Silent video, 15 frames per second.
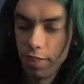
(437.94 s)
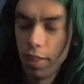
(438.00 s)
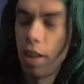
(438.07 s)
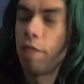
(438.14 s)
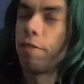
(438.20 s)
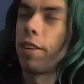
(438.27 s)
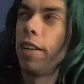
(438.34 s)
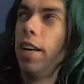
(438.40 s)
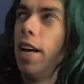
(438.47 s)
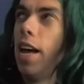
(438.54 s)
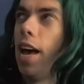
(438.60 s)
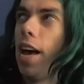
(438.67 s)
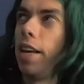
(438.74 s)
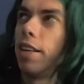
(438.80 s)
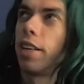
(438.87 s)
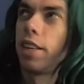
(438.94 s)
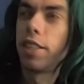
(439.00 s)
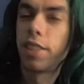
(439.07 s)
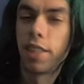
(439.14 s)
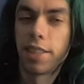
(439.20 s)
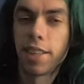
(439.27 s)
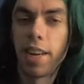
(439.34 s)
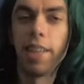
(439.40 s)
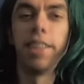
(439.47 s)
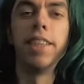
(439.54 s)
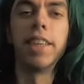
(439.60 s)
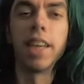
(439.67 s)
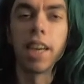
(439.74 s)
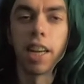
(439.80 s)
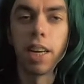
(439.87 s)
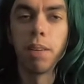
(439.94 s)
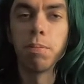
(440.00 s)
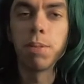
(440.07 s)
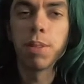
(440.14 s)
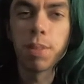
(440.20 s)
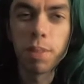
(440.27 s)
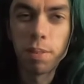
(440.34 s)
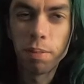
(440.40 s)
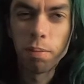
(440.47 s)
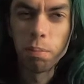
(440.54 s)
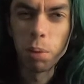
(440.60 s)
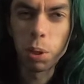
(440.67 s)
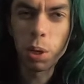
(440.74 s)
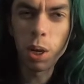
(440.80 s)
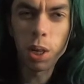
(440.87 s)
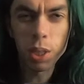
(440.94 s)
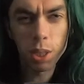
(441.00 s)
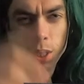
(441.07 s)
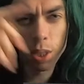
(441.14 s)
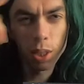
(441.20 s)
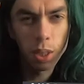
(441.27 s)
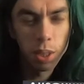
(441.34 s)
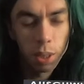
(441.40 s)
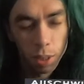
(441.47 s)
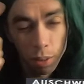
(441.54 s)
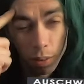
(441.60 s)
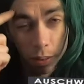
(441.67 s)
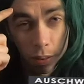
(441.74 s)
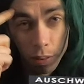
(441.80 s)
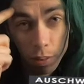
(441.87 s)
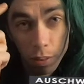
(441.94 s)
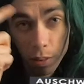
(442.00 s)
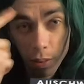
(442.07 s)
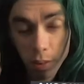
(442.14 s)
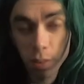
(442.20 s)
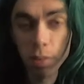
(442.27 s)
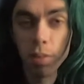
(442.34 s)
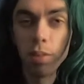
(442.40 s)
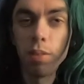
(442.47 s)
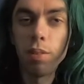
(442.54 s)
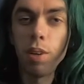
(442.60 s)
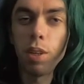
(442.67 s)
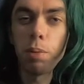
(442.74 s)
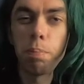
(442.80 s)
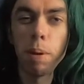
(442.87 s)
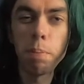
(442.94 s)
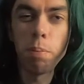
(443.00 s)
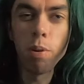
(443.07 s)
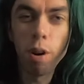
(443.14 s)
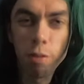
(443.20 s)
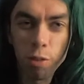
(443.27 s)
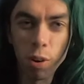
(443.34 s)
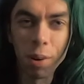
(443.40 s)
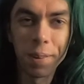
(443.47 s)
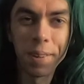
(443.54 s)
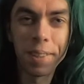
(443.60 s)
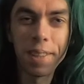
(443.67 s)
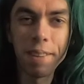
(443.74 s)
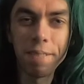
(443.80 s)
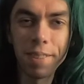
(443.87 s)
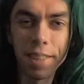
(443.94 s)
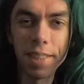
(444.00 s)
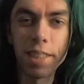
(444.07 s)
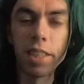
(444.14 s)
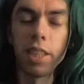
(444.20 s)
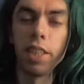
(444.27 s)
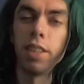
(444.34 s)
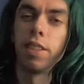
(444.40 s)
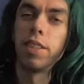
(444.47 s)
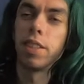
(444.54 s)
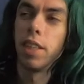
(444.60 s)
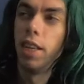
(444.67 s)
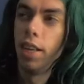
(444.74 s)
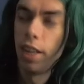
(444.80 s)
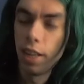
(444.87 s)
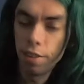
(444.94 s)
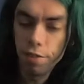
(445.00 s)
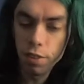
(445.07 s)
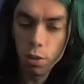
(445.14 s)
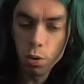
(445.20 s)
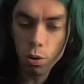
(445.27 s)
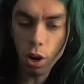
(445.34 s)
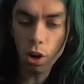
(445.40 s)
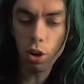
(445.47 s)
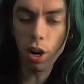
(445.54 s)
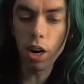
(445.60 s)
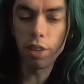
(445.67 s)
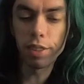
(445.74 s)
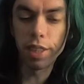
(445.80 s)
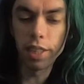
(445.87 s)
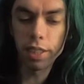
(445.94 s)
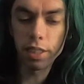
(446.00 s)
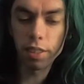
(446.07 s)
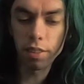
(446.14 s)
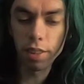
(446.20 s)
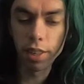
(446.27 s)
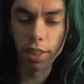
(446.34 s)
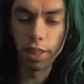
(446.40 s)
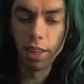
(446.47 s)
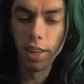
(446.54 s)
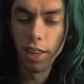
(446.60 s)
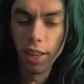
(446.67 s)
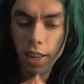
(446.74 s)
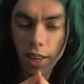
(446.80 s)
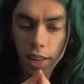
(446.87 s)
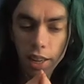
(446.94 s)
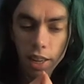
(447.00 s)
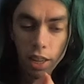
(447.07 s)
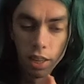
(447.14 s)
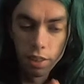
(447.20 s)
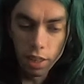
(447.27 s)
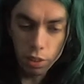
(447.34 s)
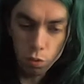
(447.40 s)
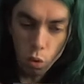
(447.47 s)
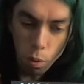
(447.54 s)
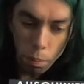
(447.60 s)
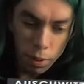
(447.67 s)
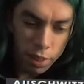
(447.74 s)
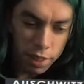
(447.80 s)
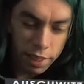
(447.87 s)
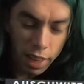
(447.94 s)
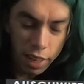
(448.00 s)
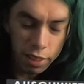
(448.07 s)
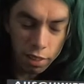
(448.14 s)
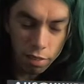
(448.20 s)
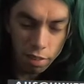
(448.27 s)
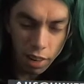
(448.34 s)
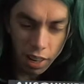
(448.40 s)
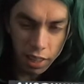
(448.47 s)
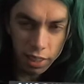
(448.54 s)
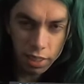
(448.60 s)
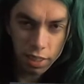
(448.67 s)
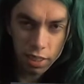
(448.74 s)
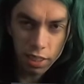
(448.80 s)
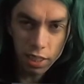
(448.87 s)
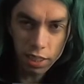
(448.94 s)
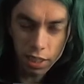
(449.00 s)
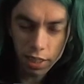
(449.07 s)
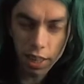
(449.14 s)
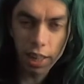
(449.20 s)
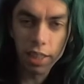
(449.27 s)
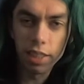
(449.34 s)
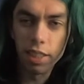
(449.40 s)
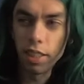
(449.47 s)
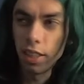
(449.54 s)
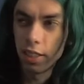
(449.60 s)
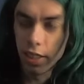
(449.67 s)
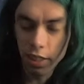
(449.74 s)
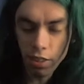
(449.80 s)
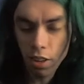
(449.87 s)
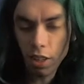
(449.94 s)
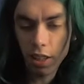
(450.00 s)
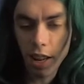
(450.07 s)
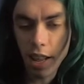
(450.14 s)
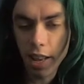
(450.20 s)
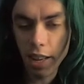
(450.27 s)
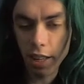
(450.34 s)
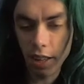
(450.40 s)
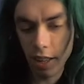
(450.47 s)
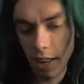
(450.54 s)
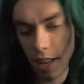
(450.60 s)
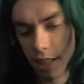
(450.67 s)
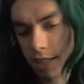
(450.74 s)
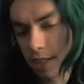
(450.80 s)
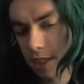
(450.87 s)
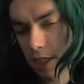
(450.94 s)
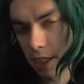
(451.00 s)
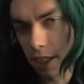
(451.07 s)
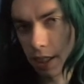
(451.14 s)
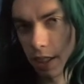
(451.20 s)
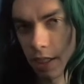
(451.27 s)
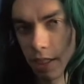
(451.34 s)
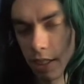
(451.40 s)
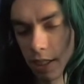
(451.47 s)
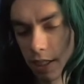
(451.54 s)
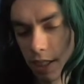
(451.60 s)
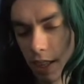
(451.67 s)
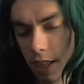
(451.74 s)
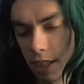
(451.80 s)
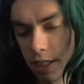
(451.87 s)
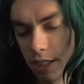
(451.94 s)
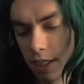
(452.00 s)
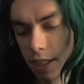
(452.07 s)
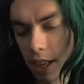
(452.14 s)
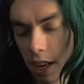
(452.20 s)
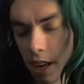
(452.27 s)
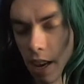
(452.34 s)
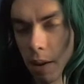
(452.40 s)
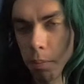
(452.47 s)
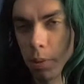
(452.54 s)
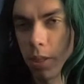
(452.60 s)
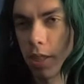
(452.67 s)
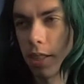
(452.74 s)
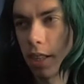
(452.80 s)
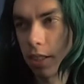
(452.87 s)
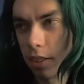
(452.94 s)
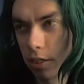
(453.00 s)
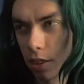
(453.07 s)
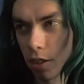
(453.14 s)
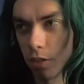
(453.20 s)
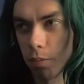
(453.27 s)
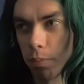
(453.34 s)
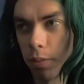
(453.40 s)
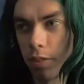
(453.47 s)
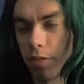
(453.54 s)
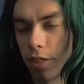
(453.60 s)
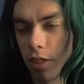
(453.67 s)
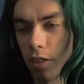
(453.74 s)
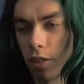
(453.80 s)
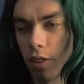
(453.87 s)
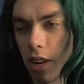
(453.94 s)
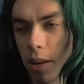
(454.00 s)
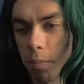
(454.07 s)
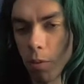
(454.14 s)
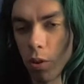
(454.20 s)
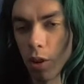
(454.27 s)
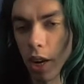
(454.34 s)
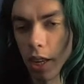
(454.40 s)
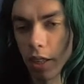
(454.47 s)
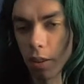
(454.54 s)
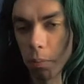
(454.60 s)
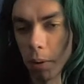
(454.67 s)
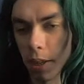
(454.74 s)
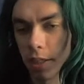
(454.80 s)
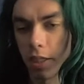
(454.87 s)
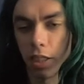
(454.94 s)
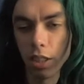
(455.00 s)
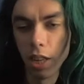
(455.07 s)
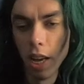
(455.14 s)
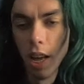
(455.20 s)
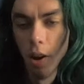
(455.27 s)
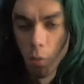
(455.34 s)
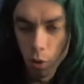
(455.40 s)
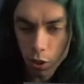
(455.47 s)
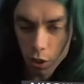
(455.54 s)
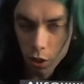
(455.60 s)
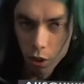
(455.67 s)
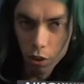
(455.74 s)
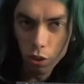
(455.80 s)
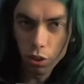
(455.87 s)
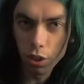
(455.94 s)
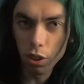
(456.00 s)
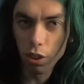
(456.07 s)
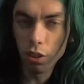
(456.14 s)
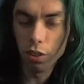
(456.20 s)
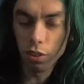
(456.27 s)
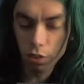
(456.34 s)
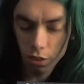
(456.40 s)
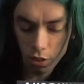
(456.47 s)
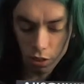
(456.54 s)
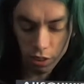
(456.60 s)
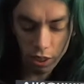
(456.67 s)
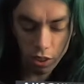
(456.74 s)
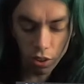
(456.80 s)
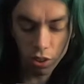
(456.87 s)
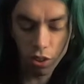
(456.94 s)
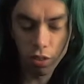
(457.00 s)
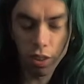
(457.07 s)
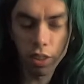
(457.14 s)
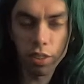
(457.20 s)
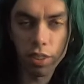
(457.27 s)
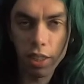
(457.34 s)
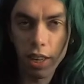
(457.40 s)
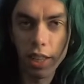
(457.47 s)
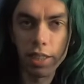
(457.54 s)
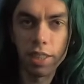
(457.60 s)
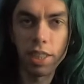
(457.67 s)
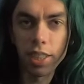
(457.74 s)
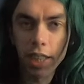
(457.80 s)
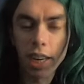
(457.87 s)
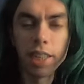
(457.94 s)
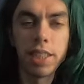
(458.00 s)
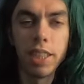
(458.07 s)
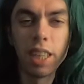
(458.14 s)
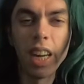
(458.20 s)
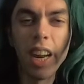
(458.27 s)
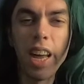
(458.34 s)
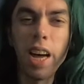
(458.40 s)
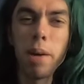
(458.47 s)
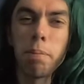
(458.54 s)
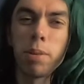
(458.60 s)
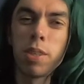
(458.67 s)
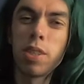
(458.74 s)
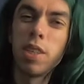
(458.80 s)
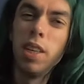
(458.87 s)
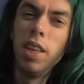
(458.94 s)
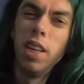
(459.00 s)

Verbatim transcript: nothing and the society collapse. Because those people have cognitive dissonance. If you look around history, that woman did get her rights in society, did not let the society collapse and that they don't view anymore like commodities, was also did also not let society collapse.